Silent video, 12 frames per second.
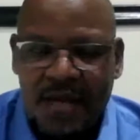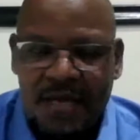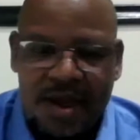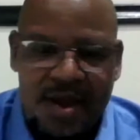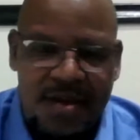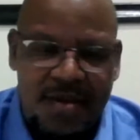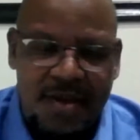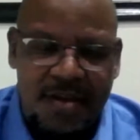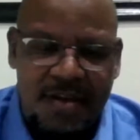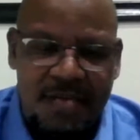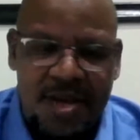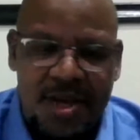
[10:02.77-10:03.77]

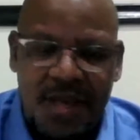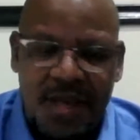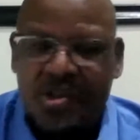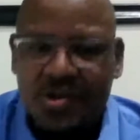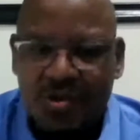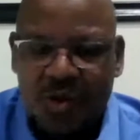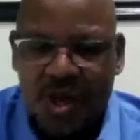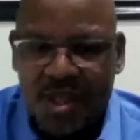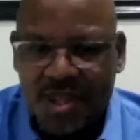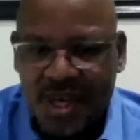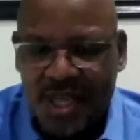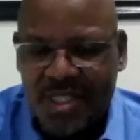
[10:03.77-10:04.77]
they've been hit
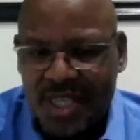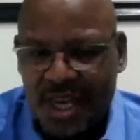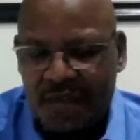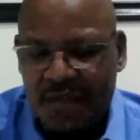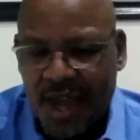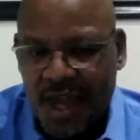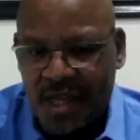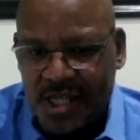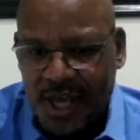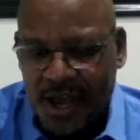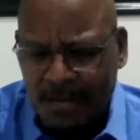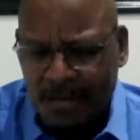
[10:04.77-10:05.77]
with significant
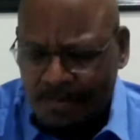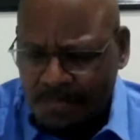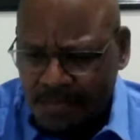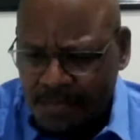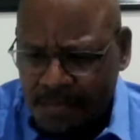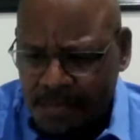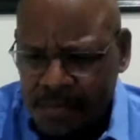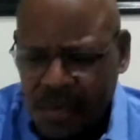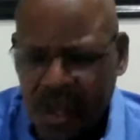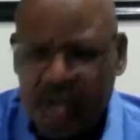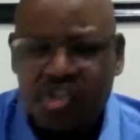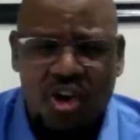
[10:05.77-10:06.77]

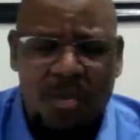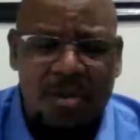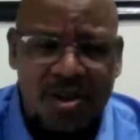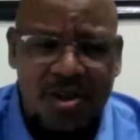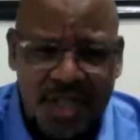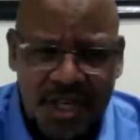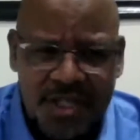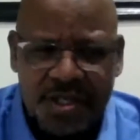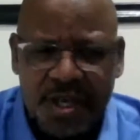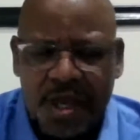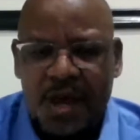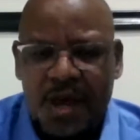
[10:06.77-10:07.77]
job
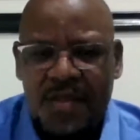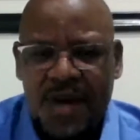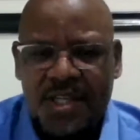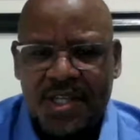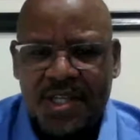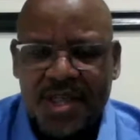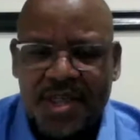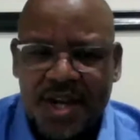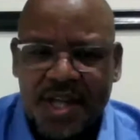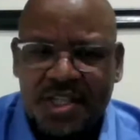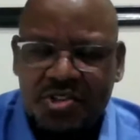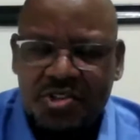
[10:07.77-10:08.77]
losses that
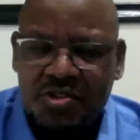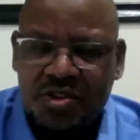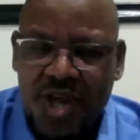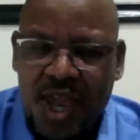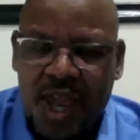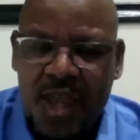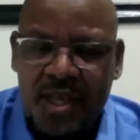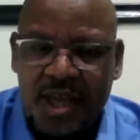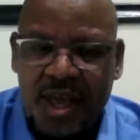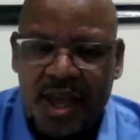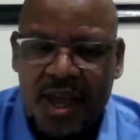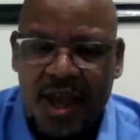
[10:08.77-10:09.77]
threaten to create
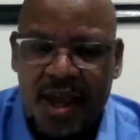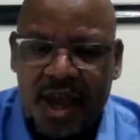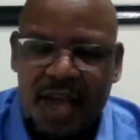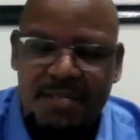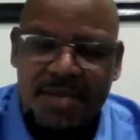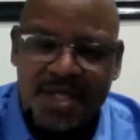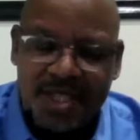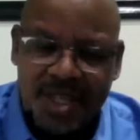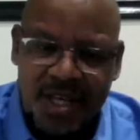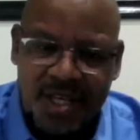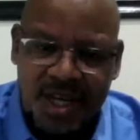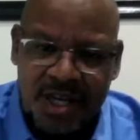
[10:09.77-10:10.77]
an
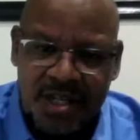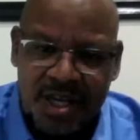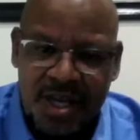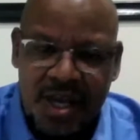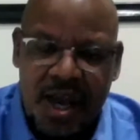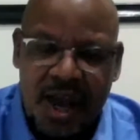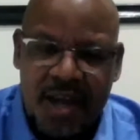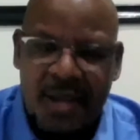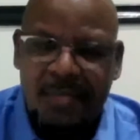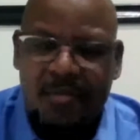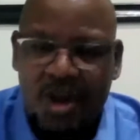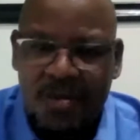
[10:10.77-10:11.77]
unprecedented
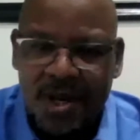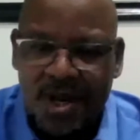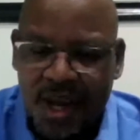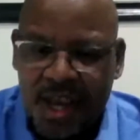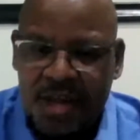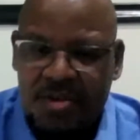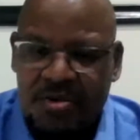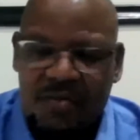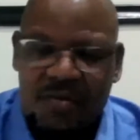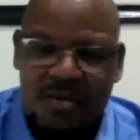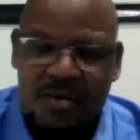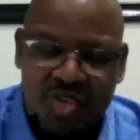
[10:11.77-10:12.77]
unemployment rate
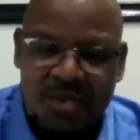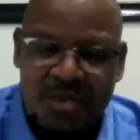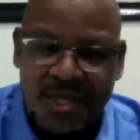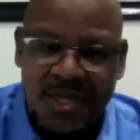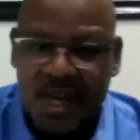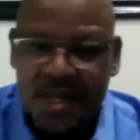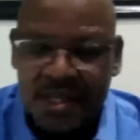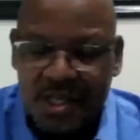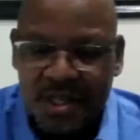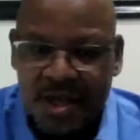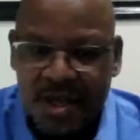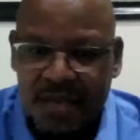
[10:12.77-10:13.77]
of about 20%
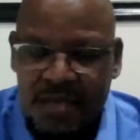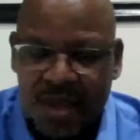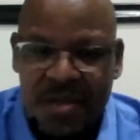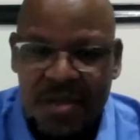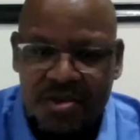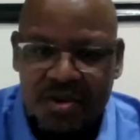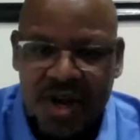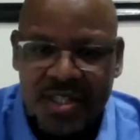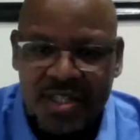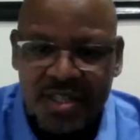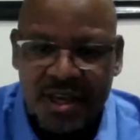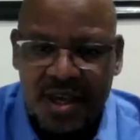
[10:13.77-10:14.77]
in the
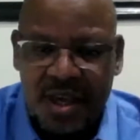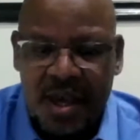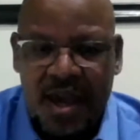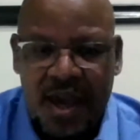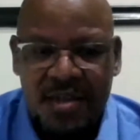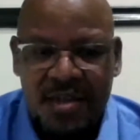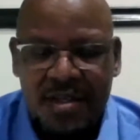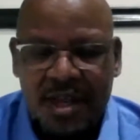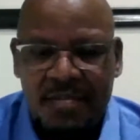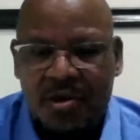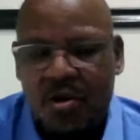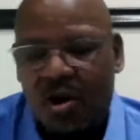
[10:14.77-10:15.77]
U.S. And
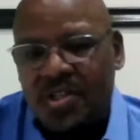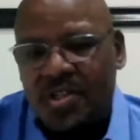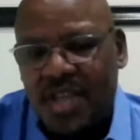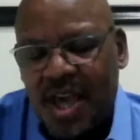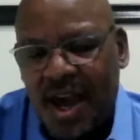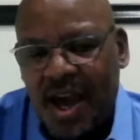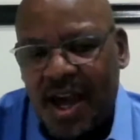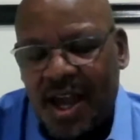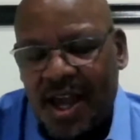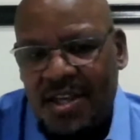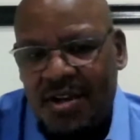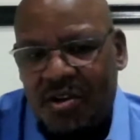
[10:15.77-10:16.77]
because they are
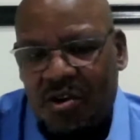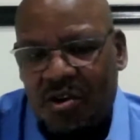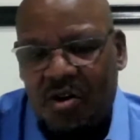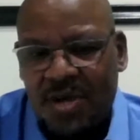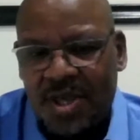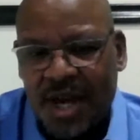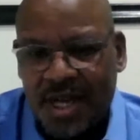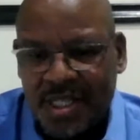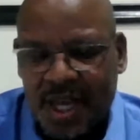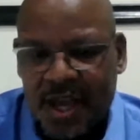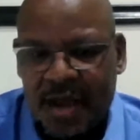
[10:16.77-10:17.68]
an economy that